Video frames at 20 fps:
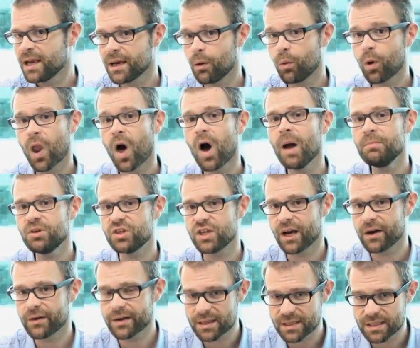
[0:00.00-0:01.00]
Now, while I'm
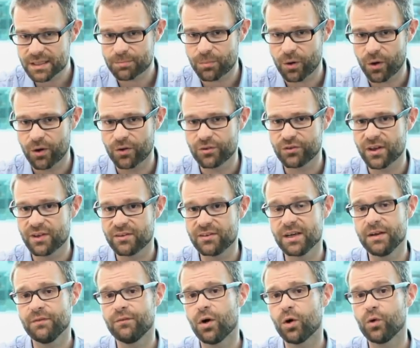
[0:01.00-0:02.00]
chairing this process,
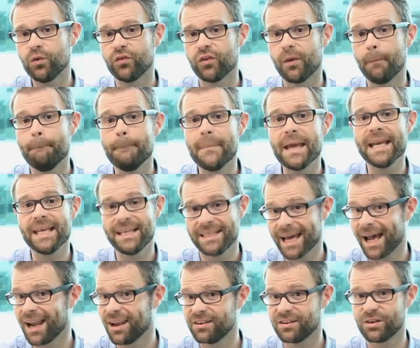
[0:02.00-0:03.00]
it involves many
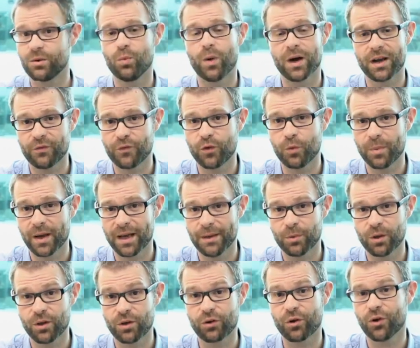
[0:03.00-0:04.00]
talented and wonderful
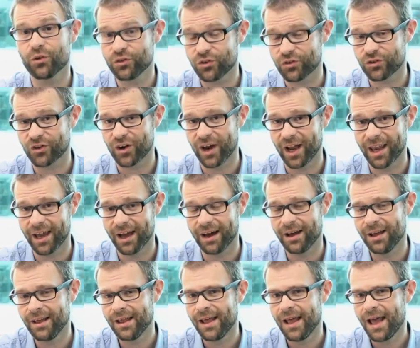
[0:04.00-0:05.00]
people across
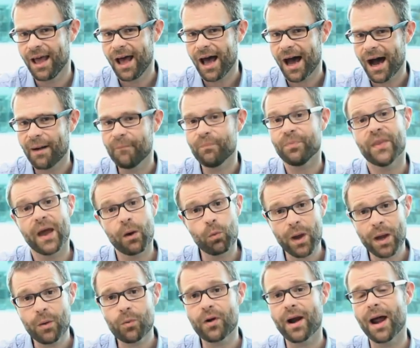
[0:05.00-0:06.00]
Australia. Um, now,
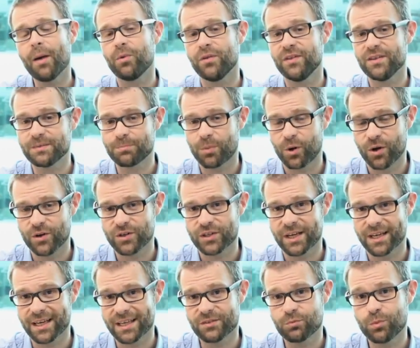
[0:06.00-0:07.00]
where we're at with this
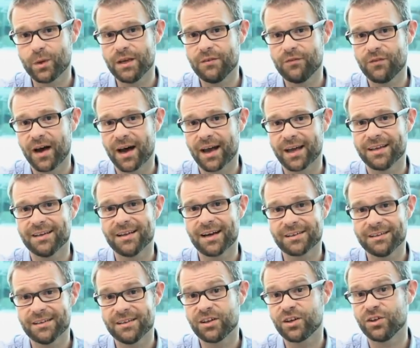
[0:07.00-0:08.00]
project is we've uh,
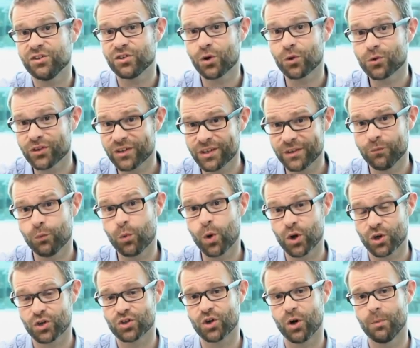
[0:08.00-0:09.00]
conducted consultative
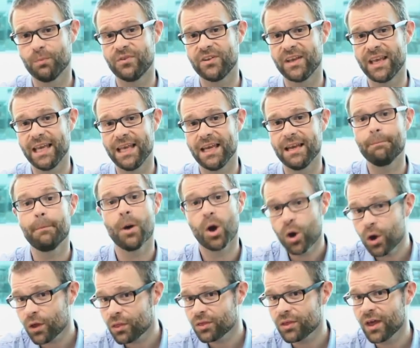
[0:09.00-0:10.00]
workshops in
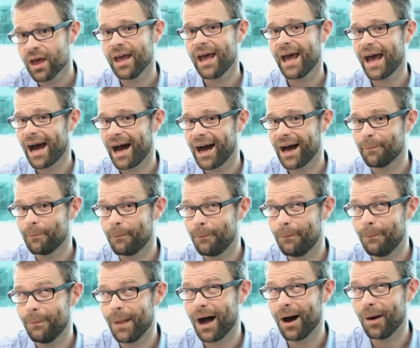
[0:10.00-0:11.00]
Perth uh,
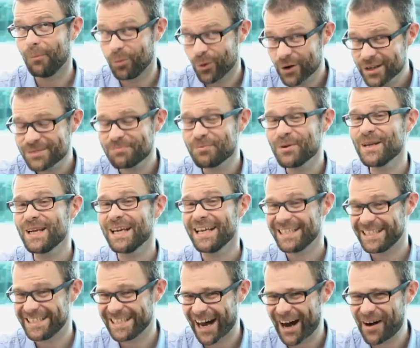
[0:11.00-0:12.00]
uh,
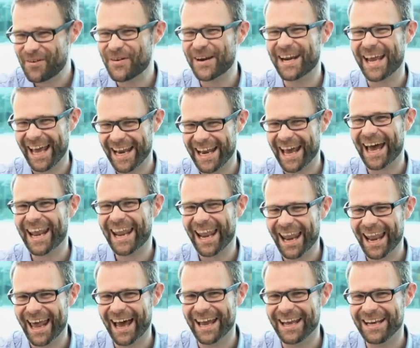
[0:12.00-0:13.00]
Brisbane, Darwin, and
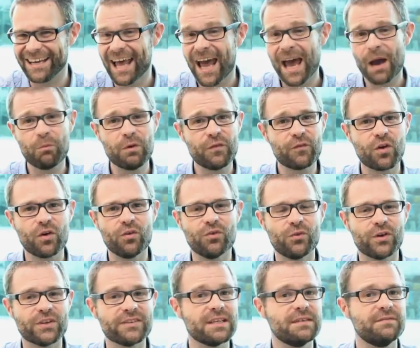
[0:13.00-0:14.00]
Adelaide, and we've
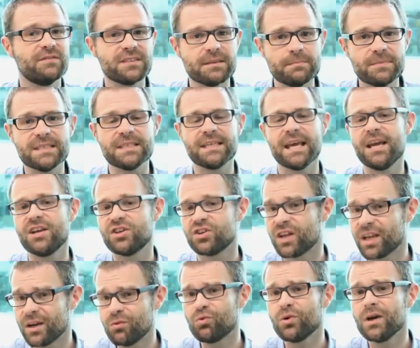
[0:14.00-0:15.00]
received
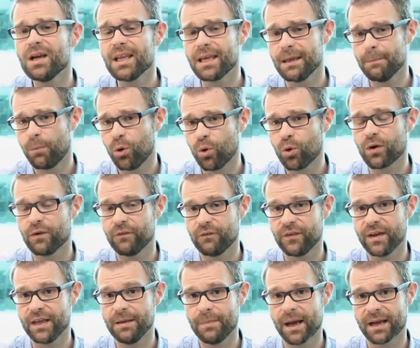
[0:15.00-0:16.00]
substantial and really important
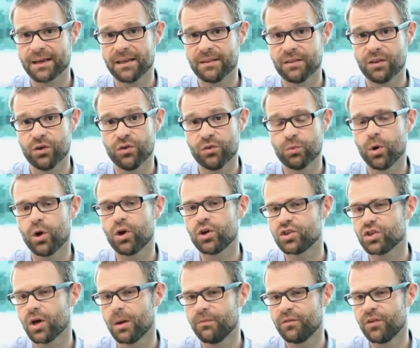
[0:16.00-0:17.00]
feedback at those
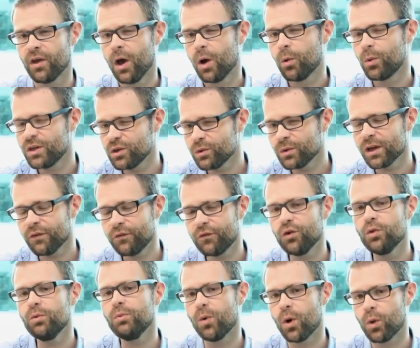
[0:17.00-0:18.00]
workshops. We're doing a
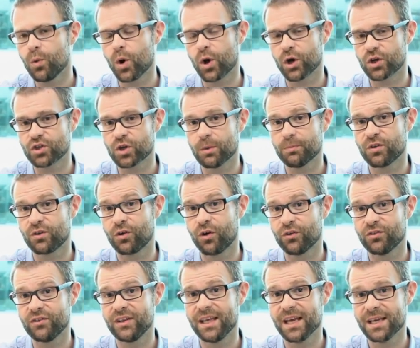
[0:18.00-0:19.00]
few more workshops
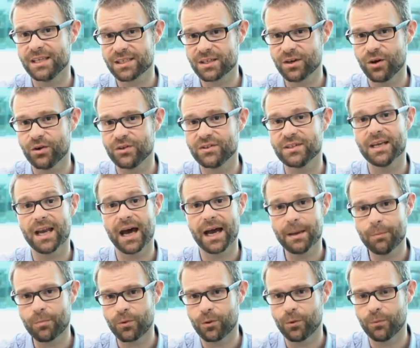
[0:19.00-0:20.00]
across the East Coast in
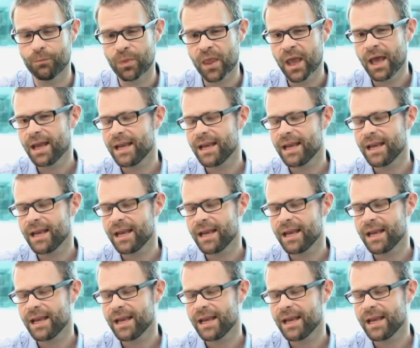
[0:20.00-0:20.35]
April.